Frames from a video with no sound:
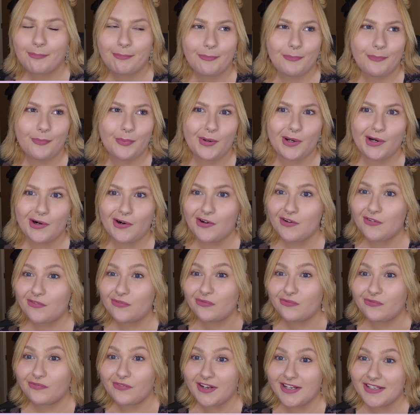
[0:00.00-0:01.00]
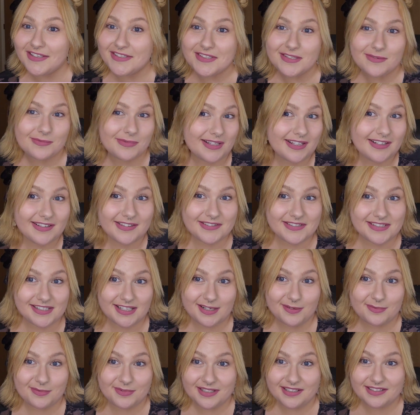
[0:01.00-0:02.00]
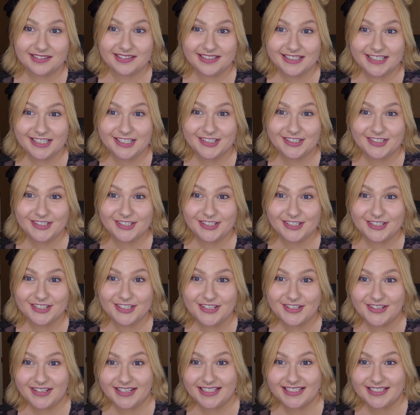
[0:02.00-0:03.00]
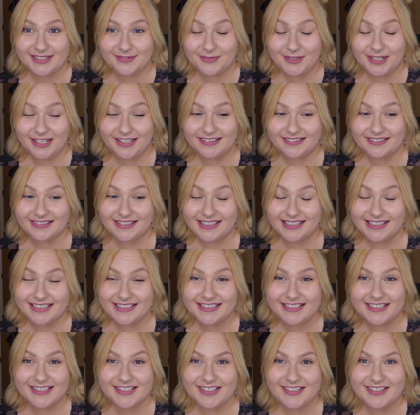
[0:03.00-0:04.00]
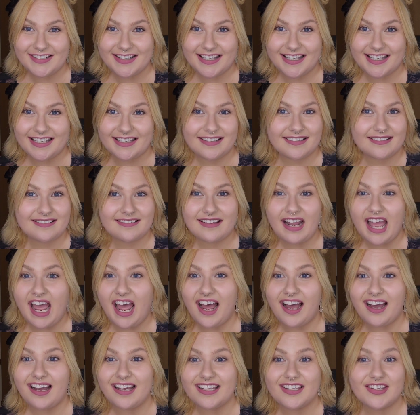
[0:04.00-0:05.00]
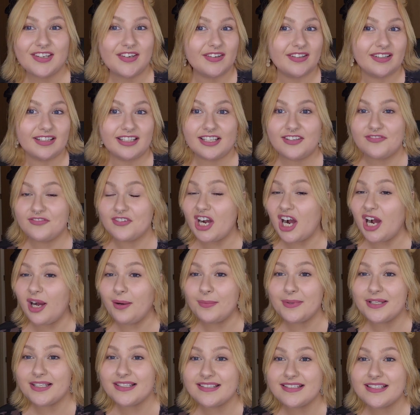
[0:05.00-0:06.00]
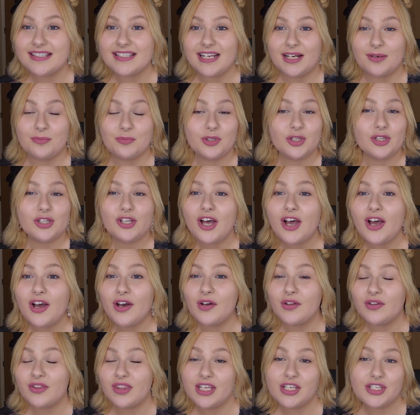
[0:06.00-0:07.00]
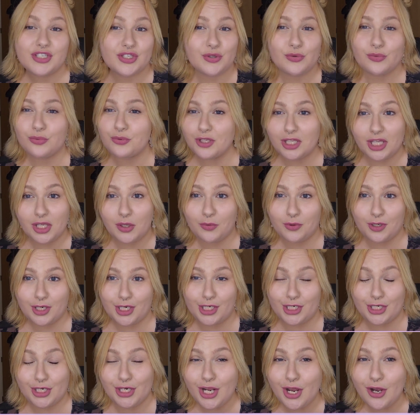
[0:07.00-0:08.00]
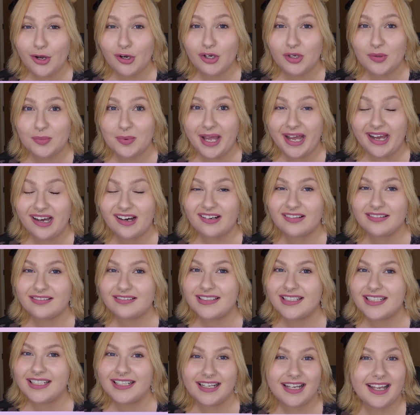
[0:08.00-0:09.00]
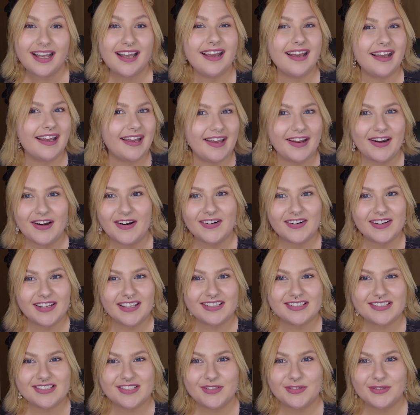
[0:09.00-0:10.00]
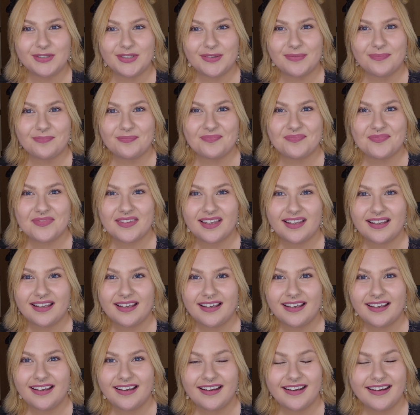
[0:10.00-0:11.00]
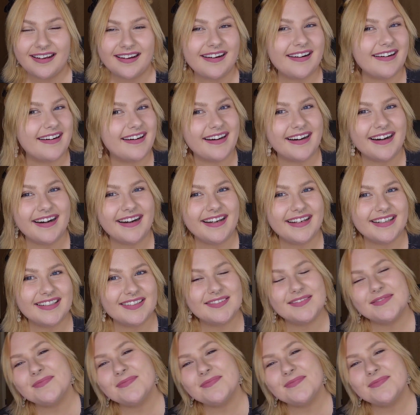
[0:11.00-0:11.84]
But I'll find something else to come on here and talk to you guys about. Till then, you can leave comments down below, things you really want to know about, and I'll get to them. Alright.